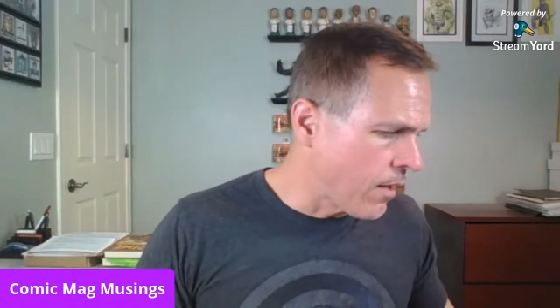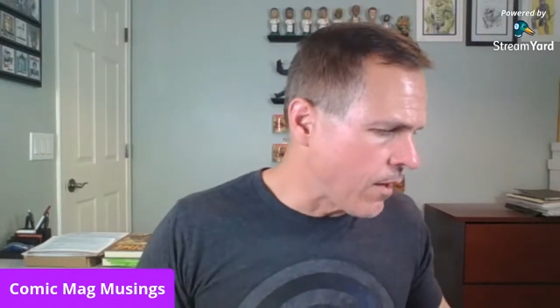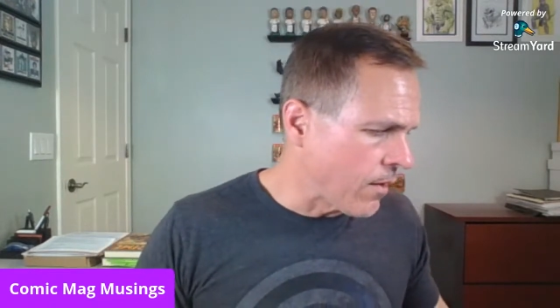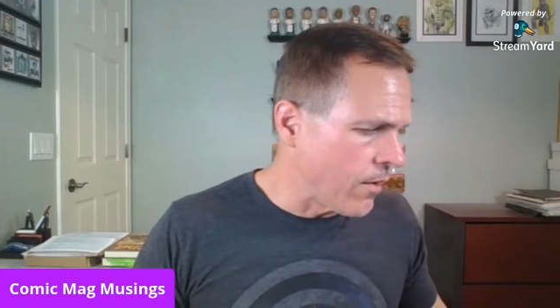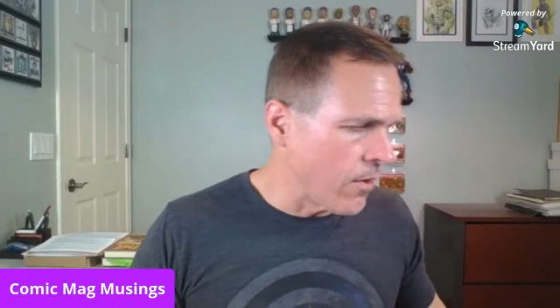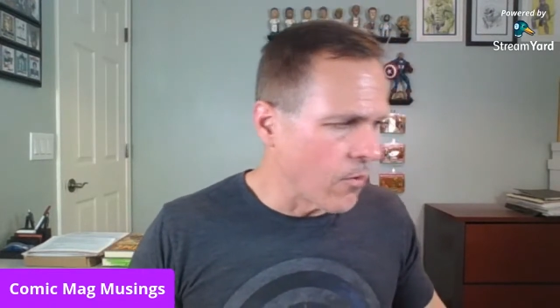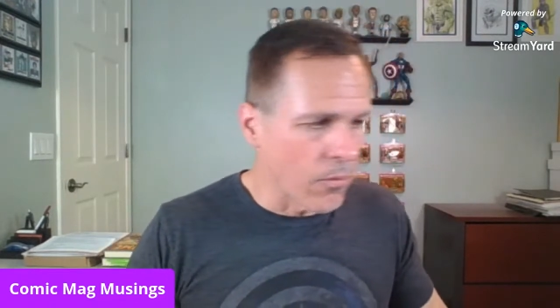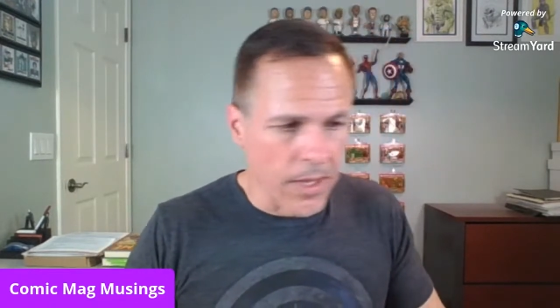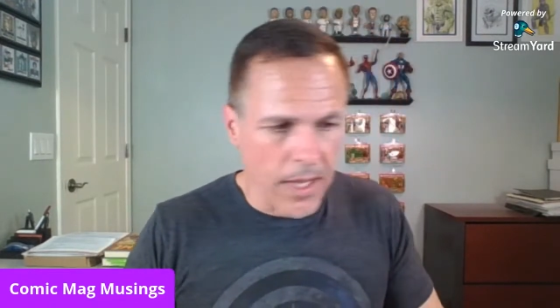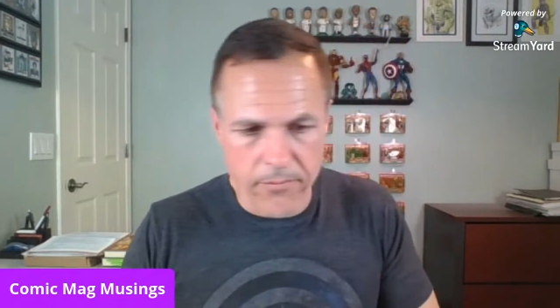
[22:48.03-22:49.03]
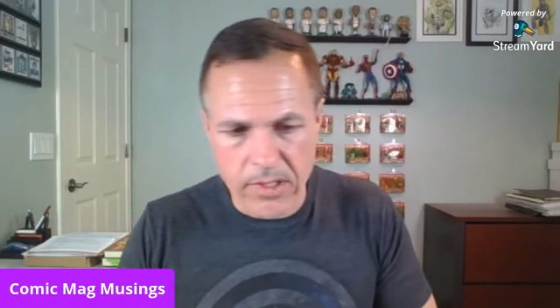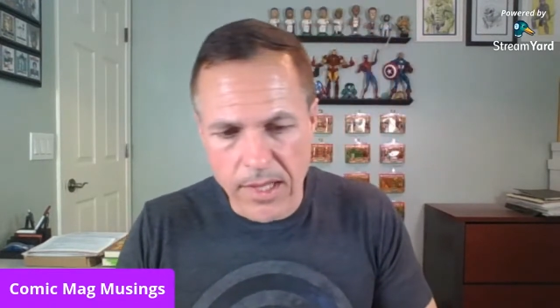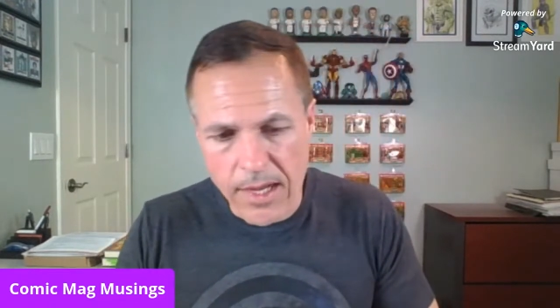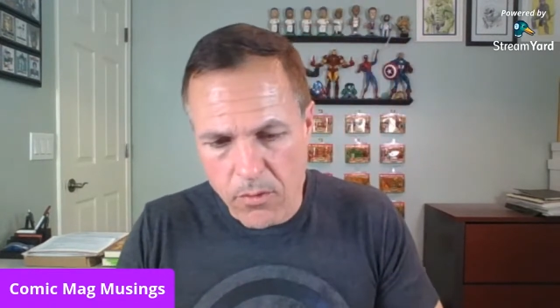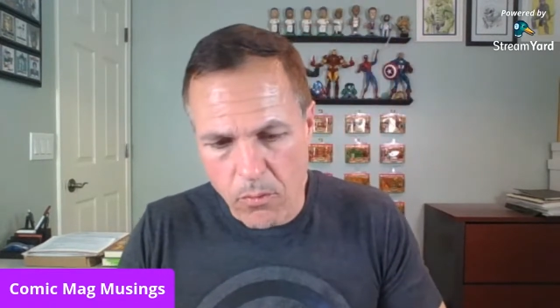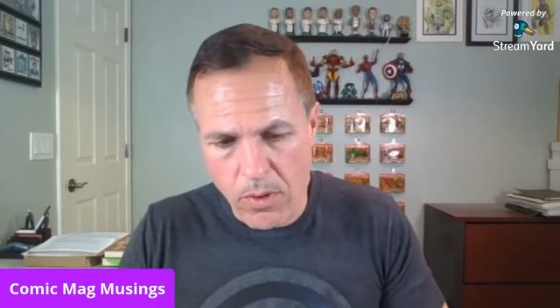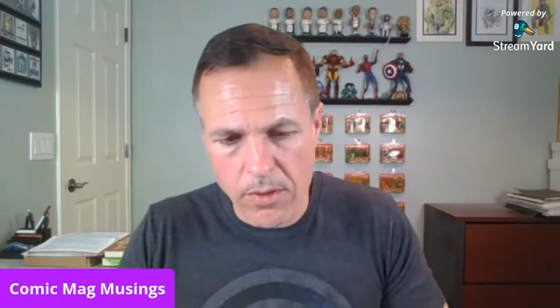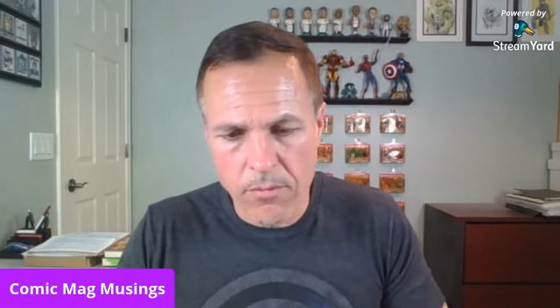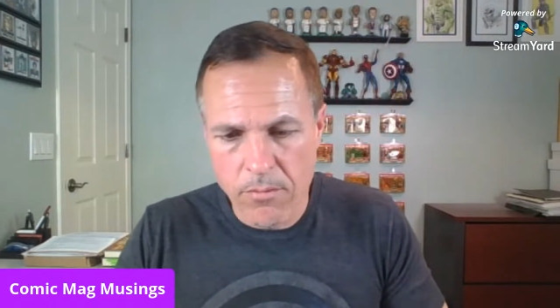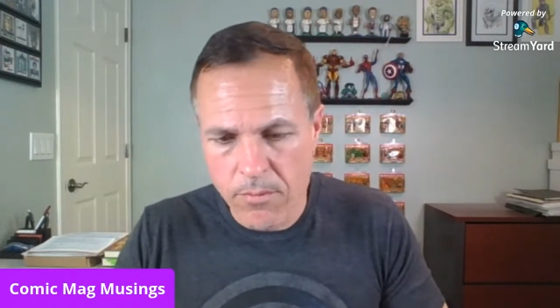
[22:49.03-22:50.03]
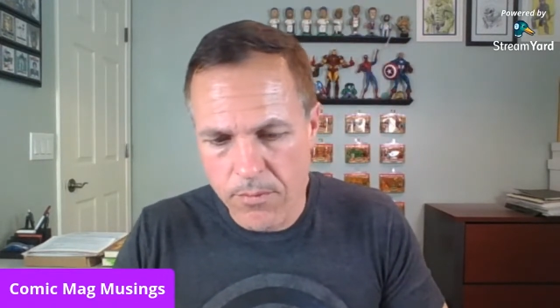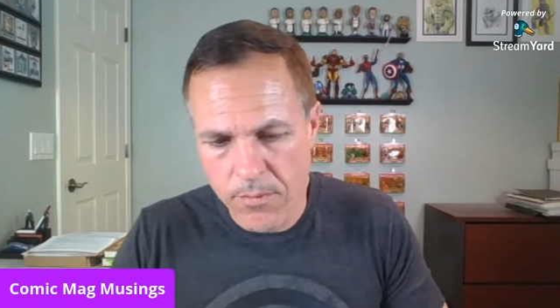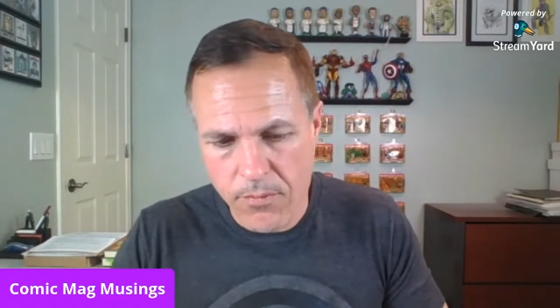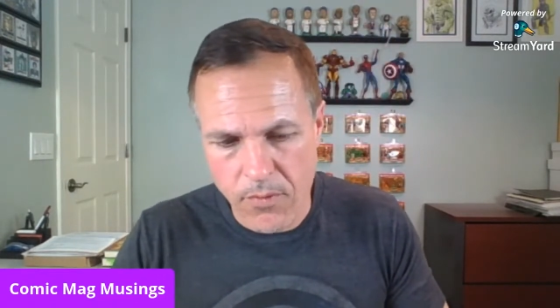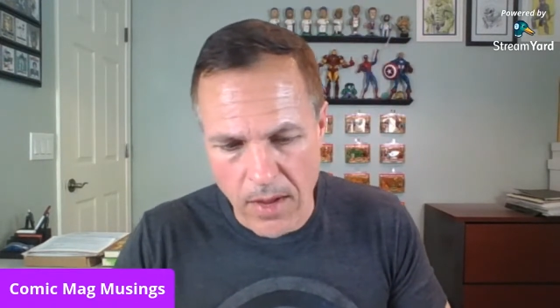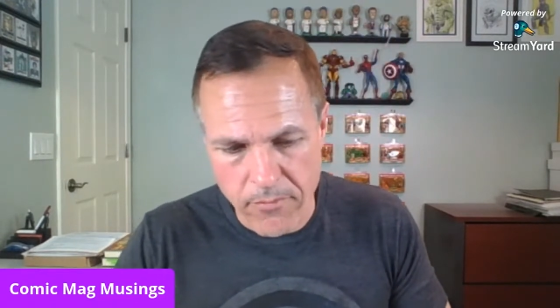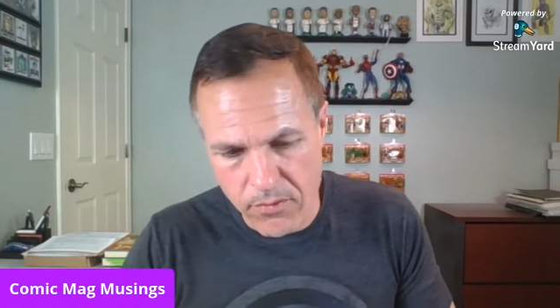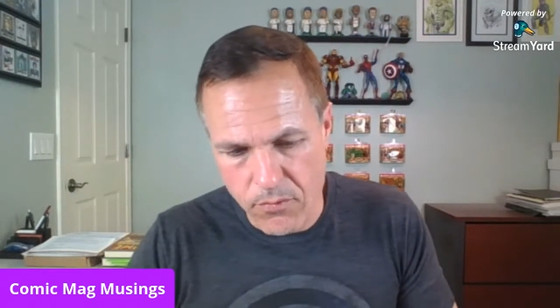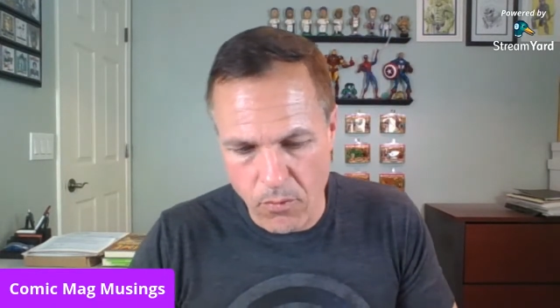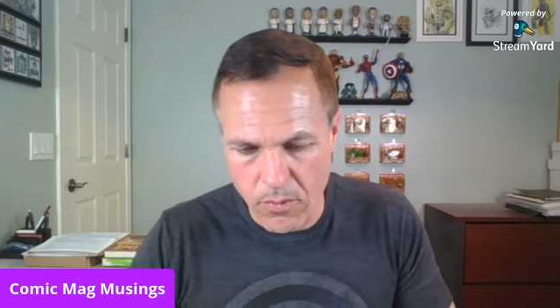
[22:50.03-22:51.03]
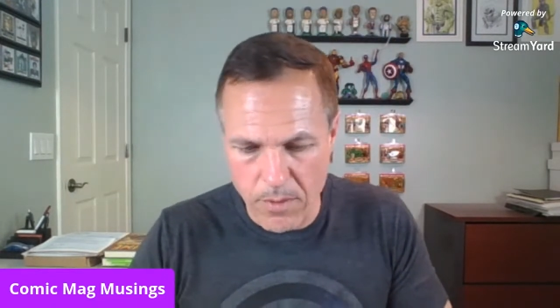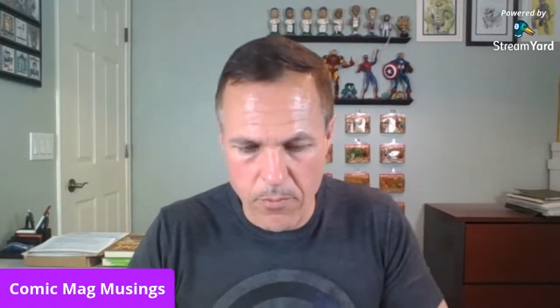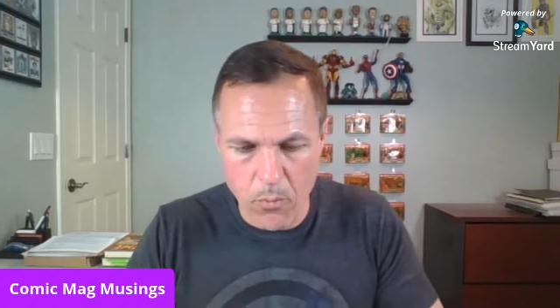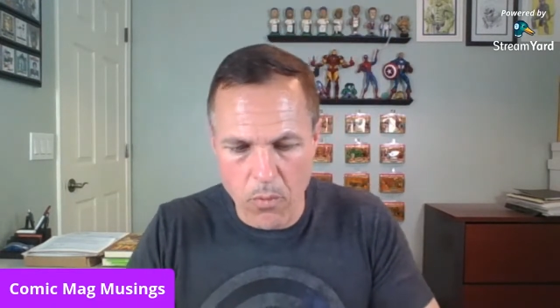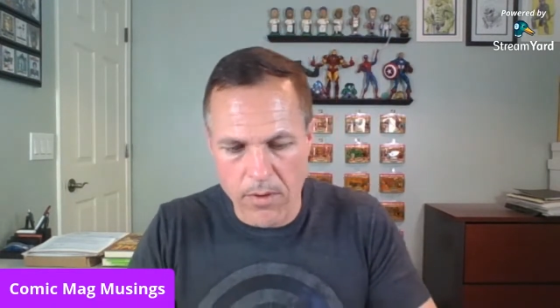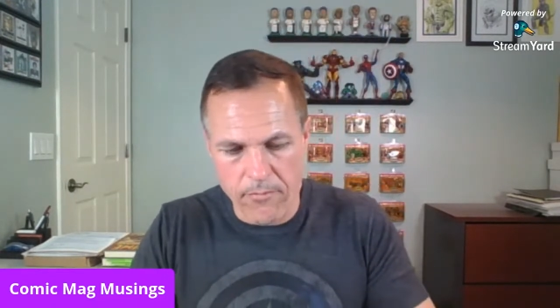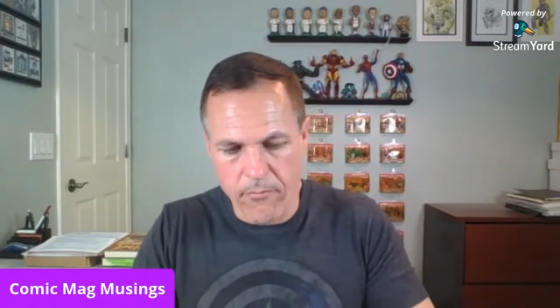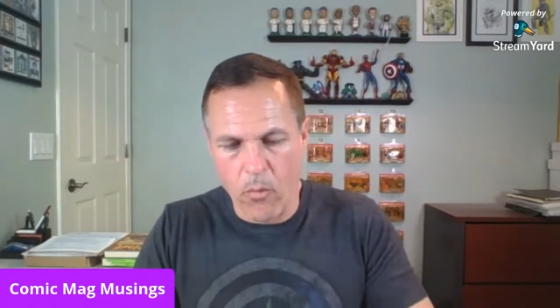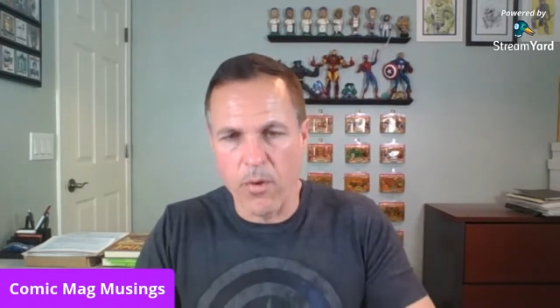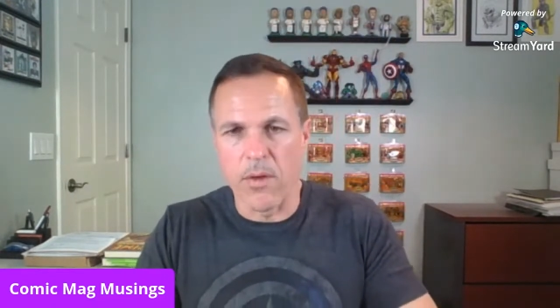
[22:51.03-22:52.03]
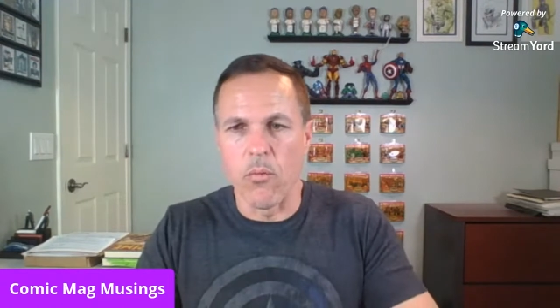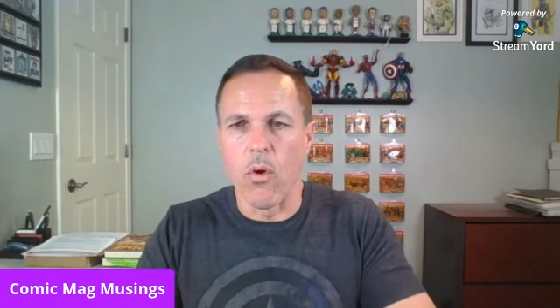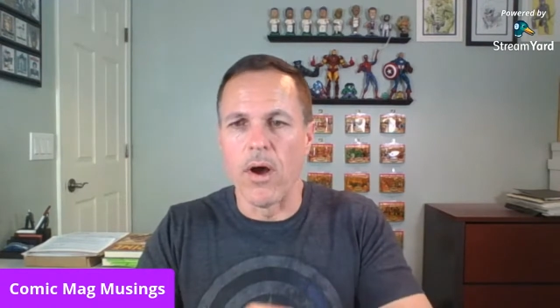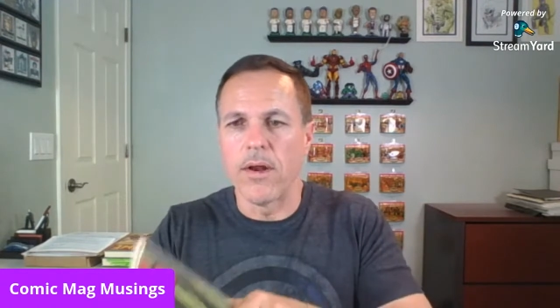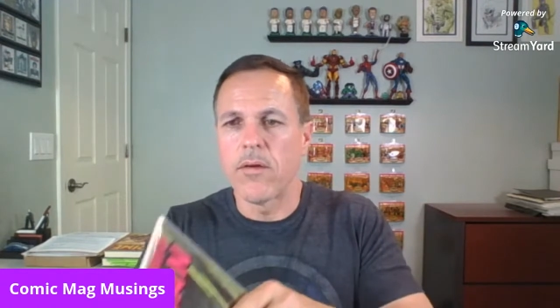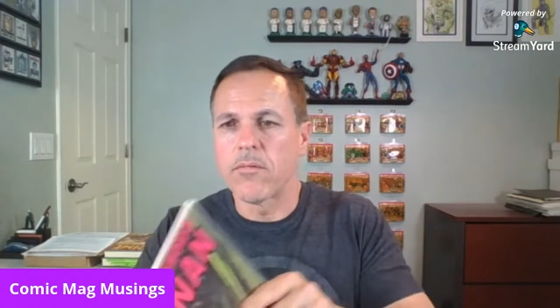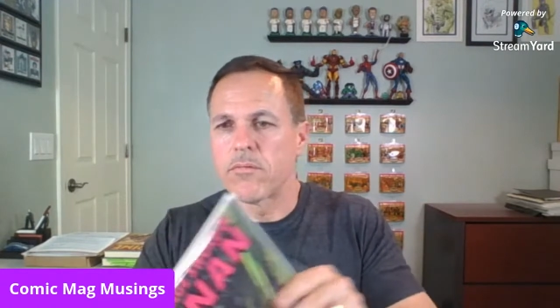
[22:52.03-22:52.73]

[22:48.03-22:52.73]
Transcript: And here we have a later one, Savage Sword number 141